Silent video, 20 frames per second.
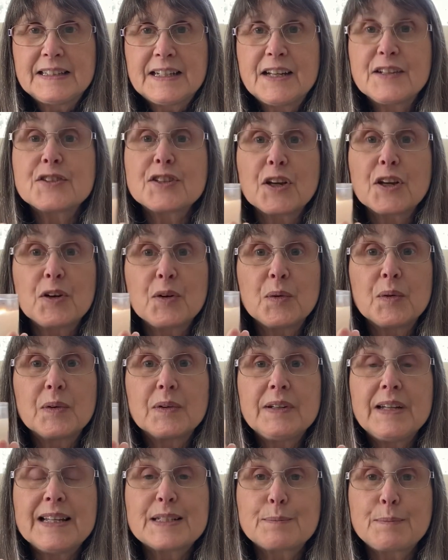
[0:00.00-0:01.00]
So
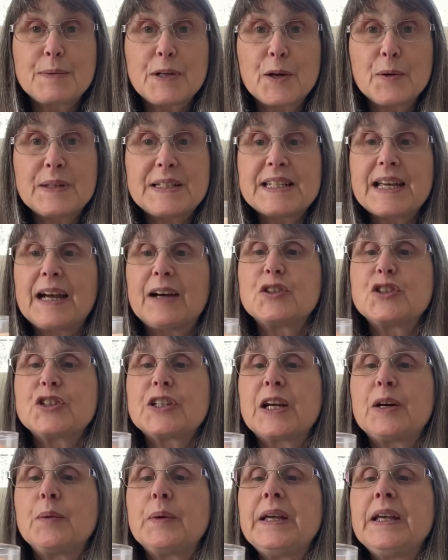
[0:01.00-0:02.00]
let's blow it out,
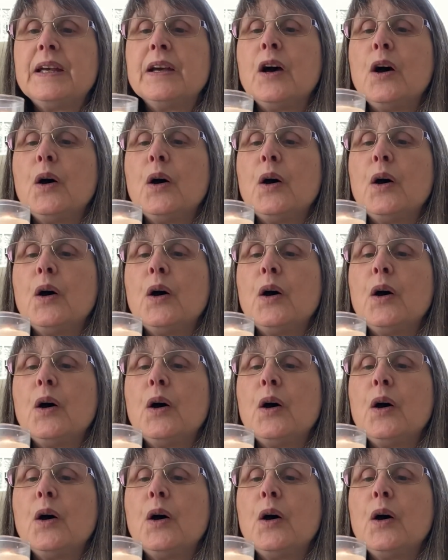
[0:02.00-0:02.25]
shall we?